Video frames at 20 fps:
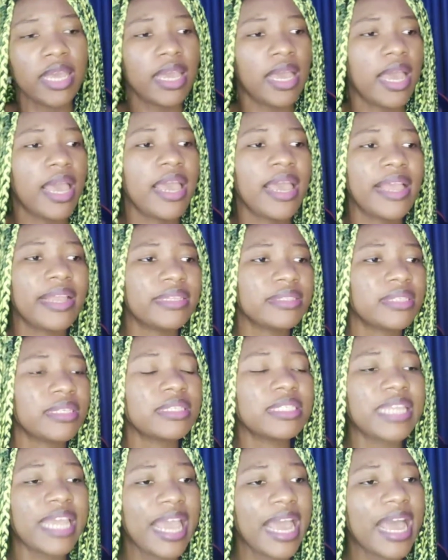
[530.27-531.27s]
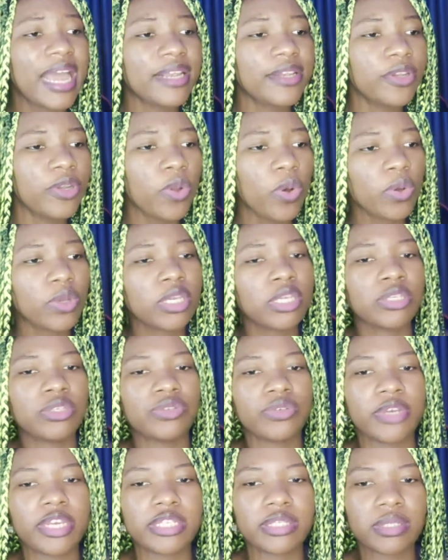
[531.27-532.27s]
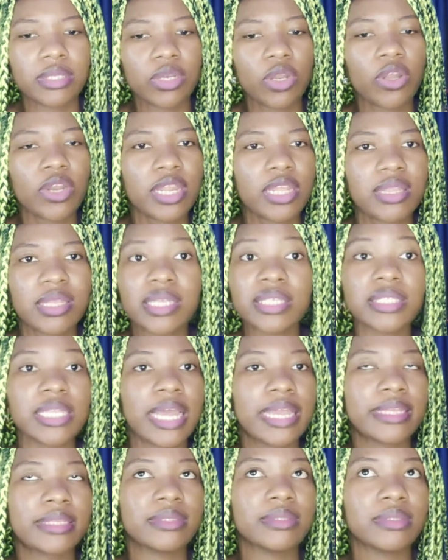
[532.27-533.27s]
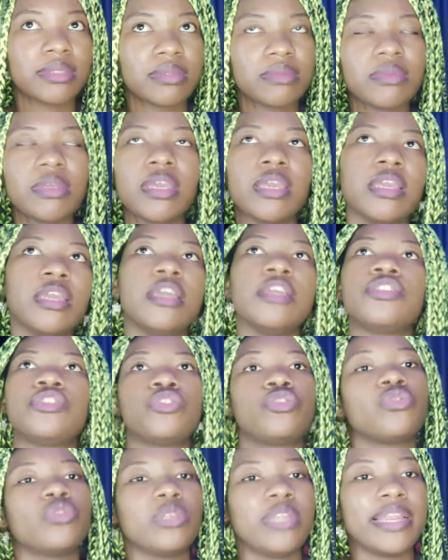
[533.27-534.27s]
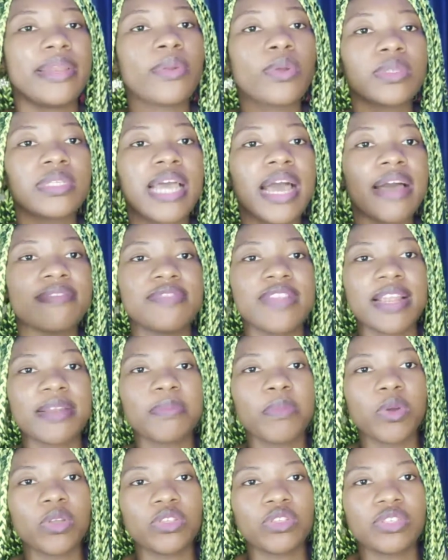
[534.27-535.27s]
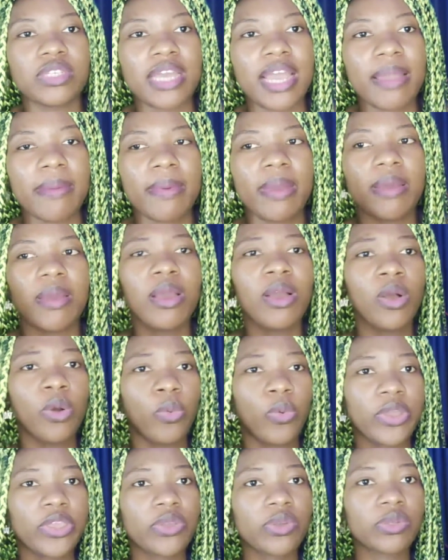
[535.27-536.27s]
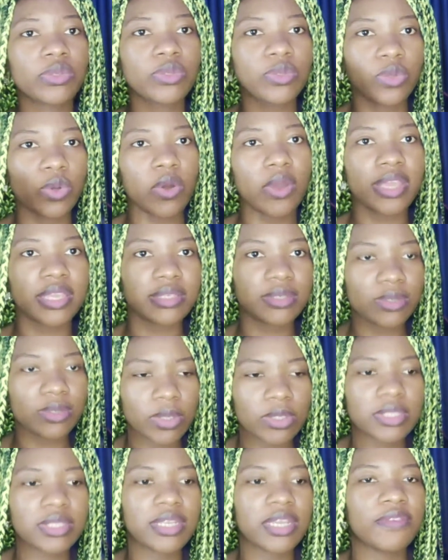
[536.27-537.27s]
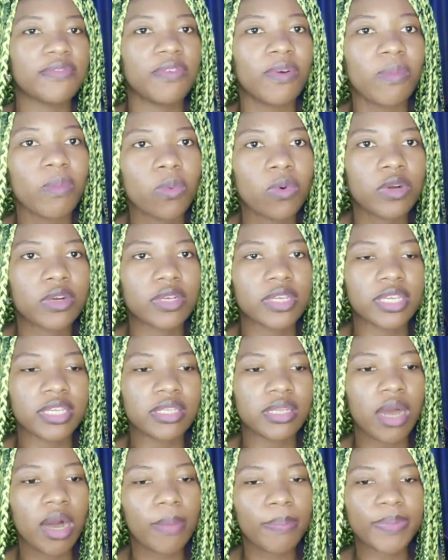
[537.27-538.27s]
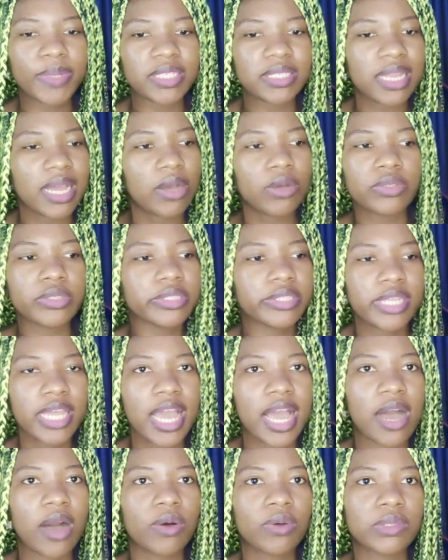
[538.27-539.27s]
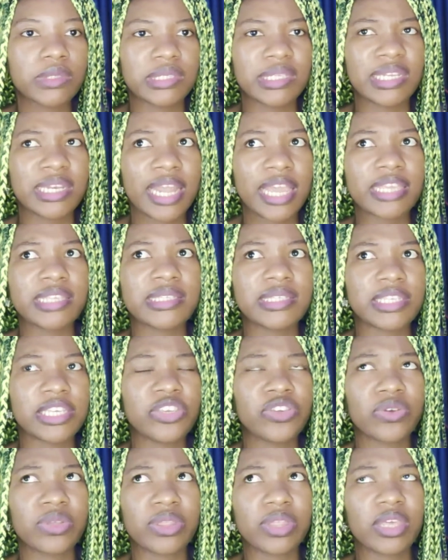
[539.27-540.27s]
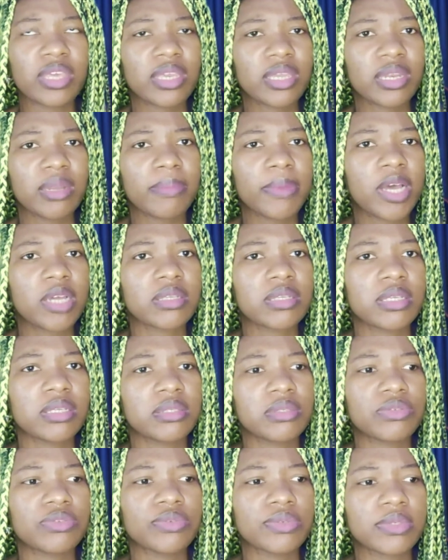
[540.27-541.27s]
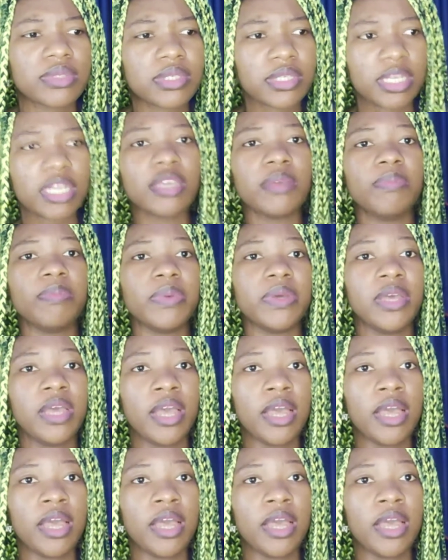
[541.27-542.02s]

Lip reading: And they had no interest in other things. Like, it's true they don't have that much time. When you're so exhausted from walking up and down in the house, the next thing you're thinking about is to sleep.